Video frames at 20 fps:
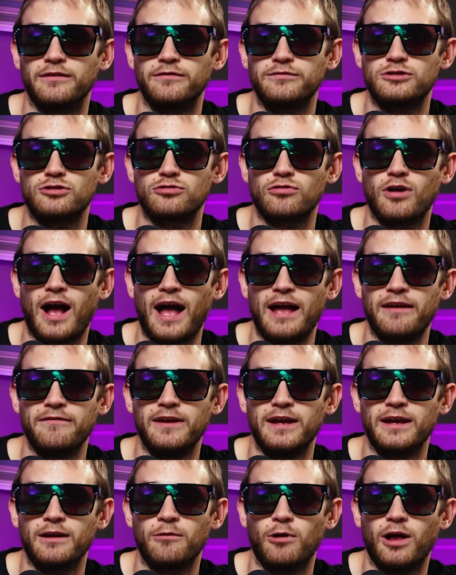of
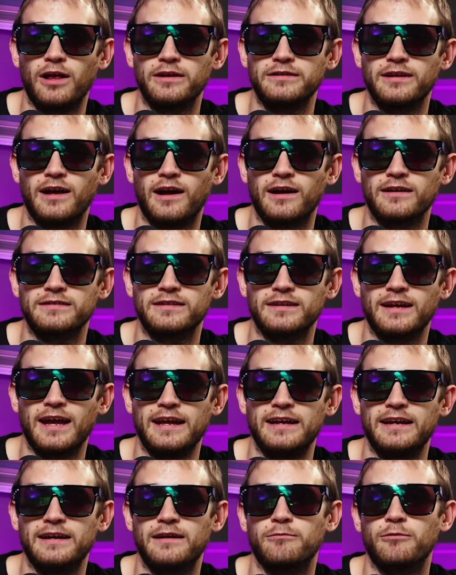driving while
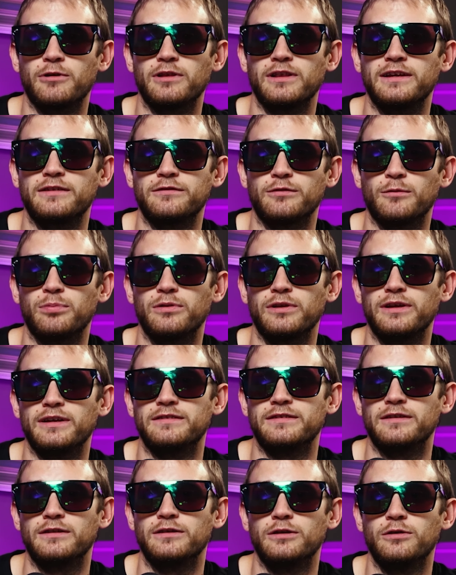intoxicated and released from
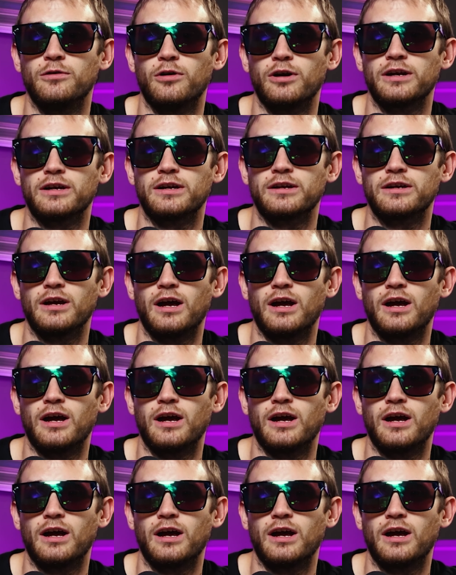police in New York,